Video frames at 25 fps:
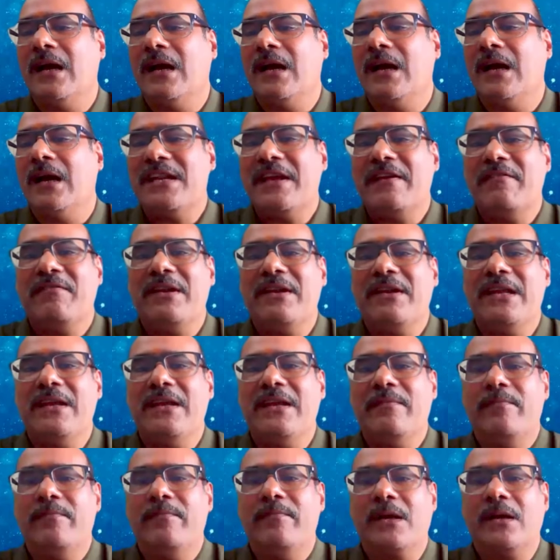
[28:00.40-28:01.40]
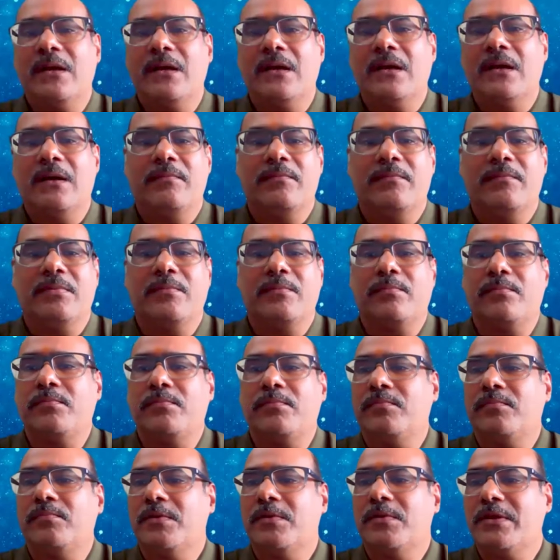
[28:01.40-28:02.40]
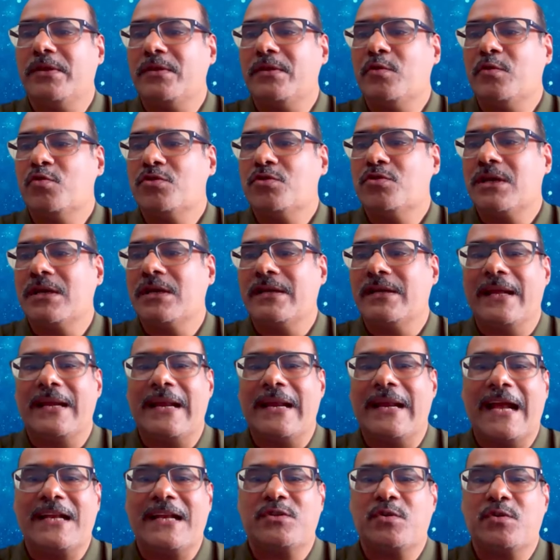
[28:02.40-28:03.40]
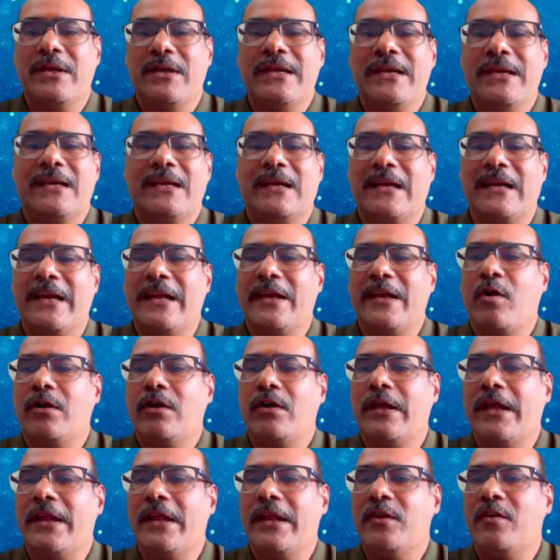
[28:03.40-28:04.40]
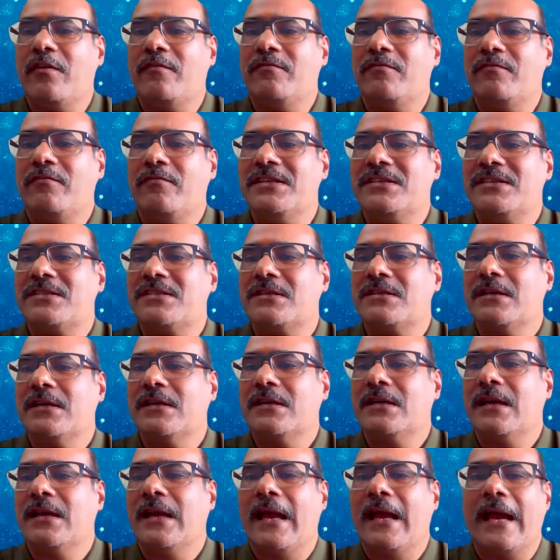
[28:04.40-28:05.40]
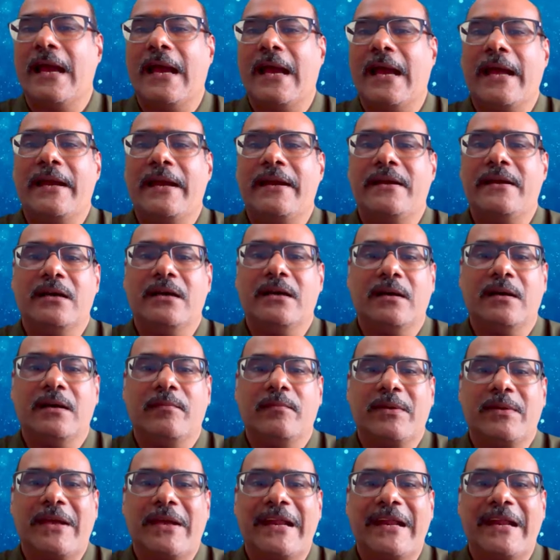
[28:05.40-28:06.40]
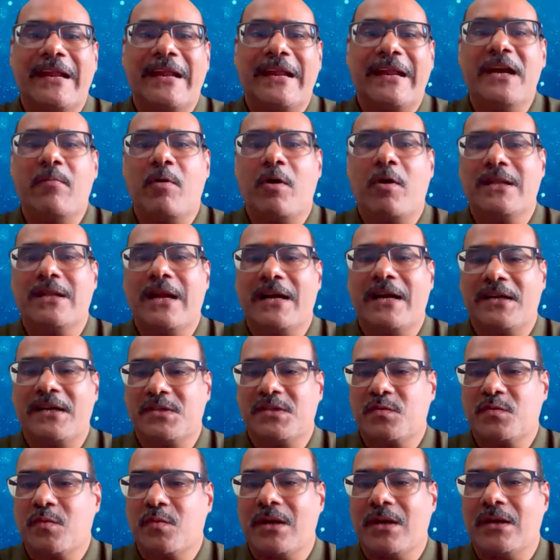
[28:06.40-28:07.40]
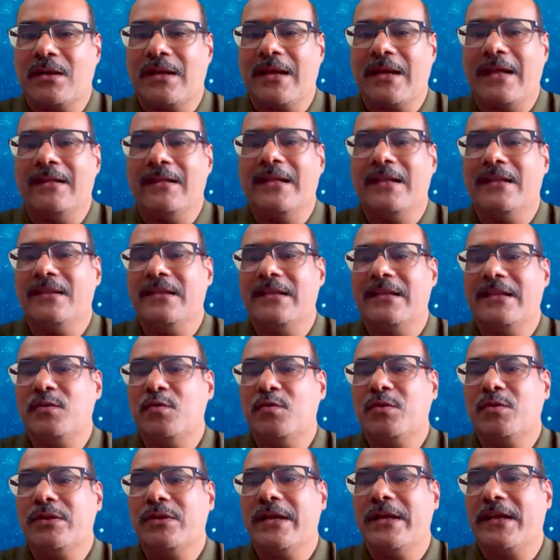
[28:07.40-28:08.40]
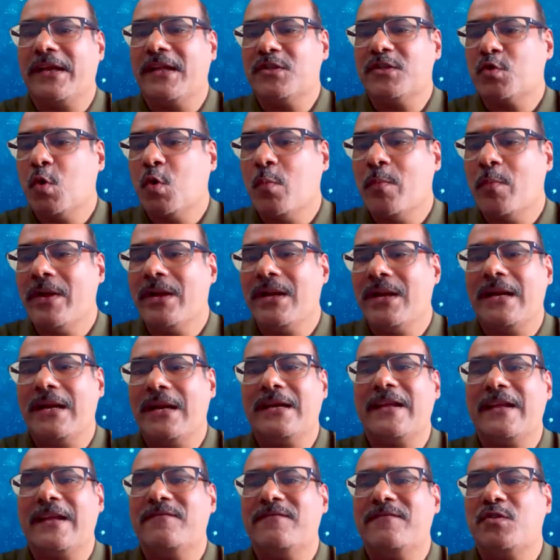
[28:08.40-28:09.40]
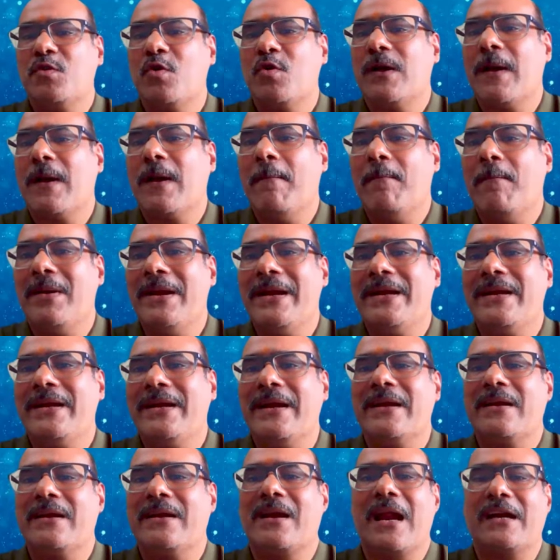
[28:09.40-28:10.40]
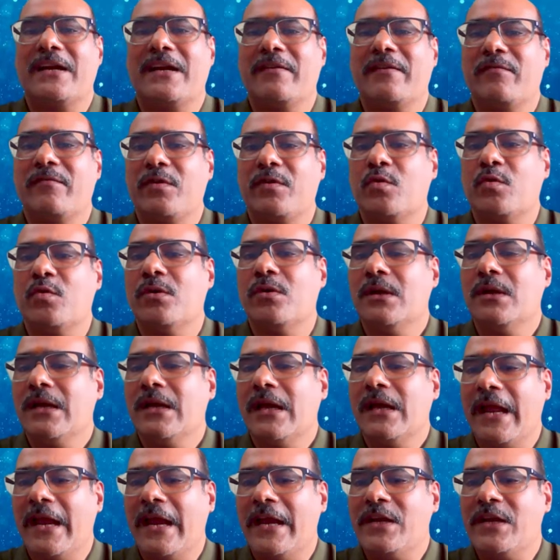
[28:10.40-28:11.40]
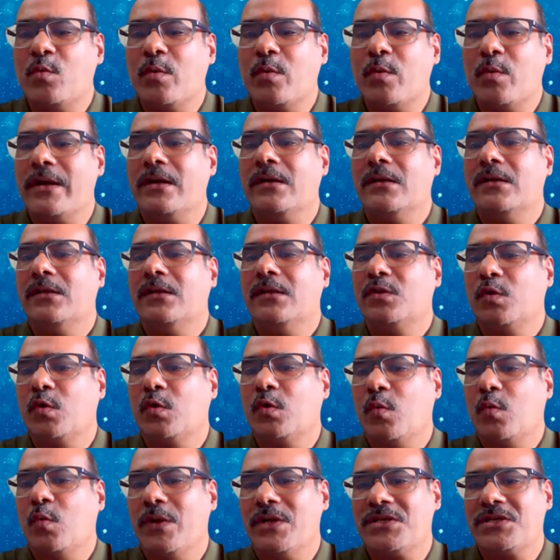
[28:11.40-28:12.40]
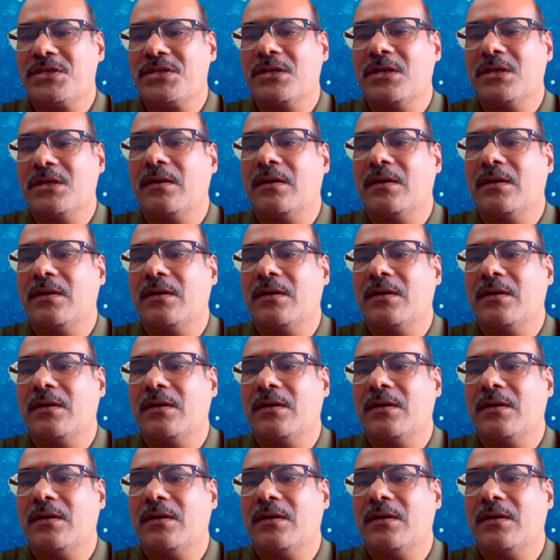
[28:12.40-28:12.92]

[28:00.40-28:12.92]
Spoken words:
each and every user can actually click on any of these and can read about that as well. And then they can zoom in, and it gives you a complete interactive view end to end, through which